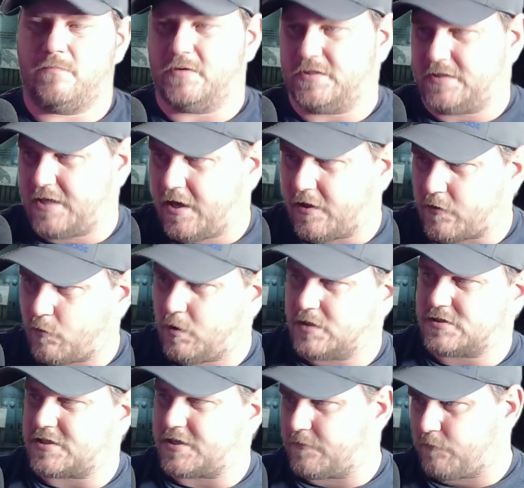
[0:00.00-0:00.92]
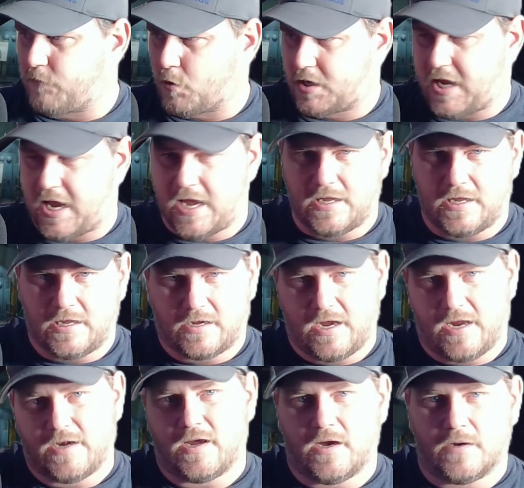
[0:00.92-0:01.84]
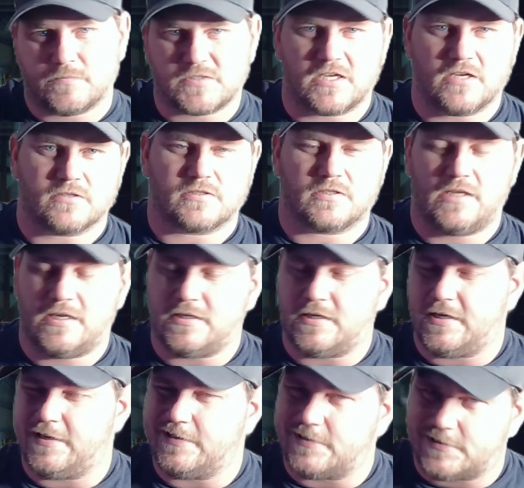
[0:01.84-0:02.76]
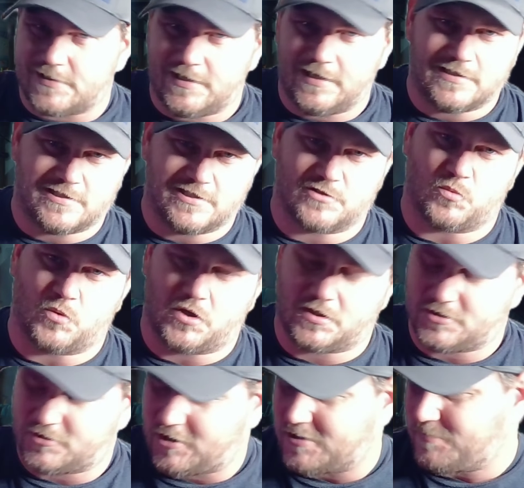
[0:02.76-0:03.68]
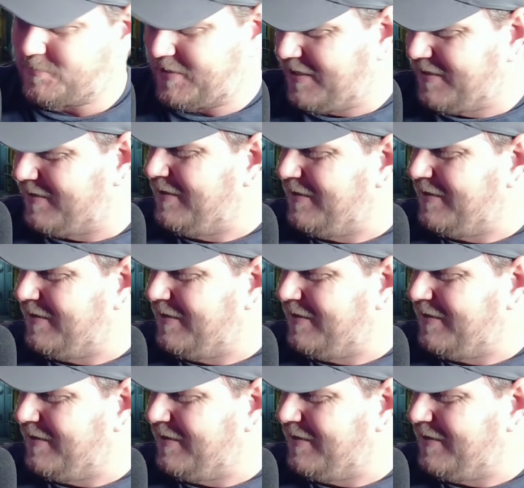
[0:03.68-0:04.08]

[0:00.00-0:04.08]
But the other ones that are 4K, it kind of upscales. It, it it just works. Trust me.